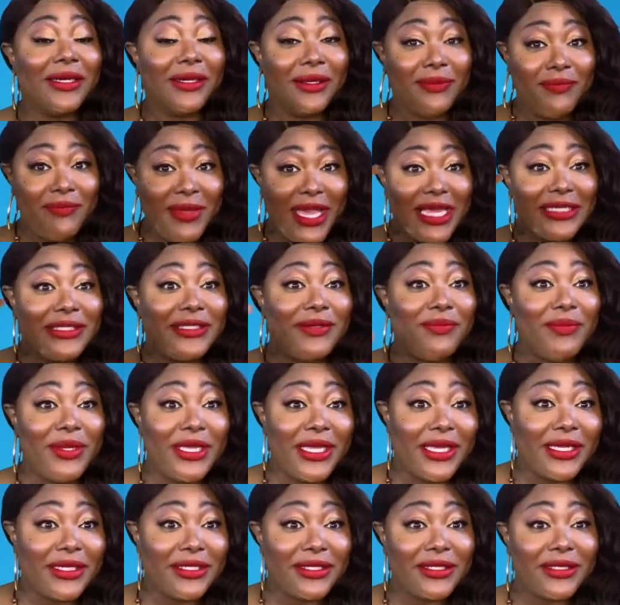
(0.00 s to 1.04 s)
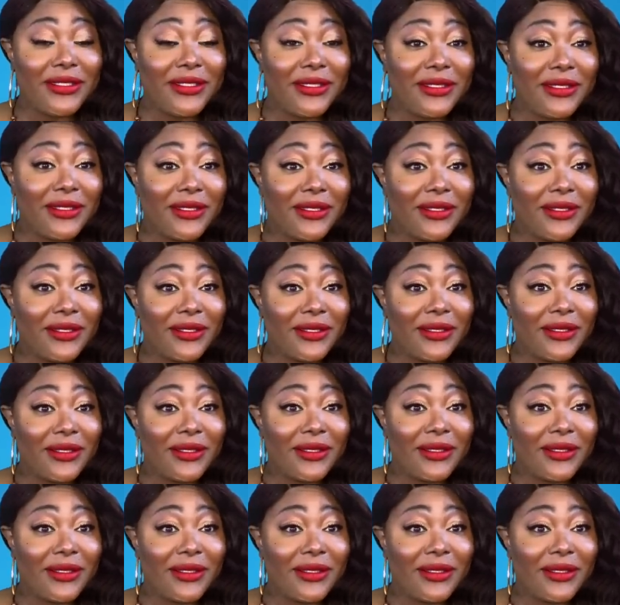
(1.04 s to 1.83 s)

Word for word: a messy bitch. No, he was pointing.